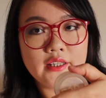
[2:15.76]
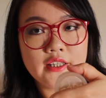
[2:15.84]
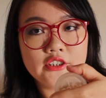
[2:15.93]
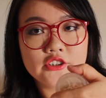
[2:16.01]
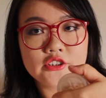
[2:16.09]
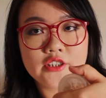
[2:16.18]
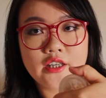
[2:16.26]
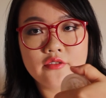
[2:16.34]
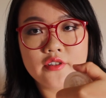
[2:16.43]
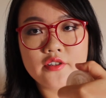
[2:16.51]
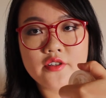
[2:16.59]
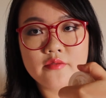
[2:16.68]
it just
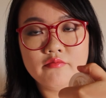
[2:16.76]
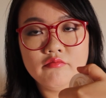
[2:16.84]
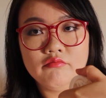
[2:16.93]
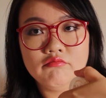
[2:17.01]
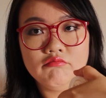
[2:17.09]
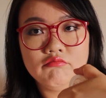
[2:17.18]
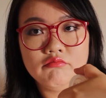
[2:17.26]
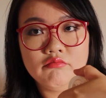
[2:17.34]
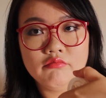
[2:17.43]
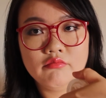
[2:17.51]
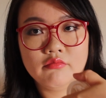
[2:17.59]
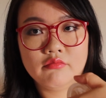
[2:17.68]
covers
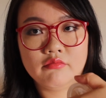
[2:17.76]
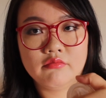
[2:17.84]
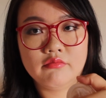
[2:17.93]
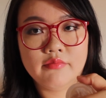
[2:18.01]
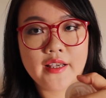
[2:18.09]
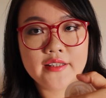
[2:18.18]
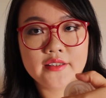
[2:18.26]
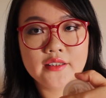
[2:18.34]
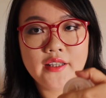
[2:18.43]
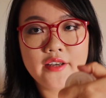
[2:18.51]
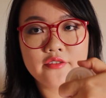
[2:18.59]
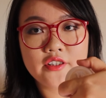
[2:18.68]

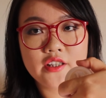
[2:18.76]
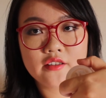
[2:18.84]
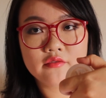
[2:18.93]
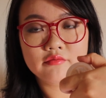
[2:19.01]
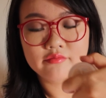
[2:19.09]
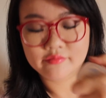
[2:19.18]
basically everything.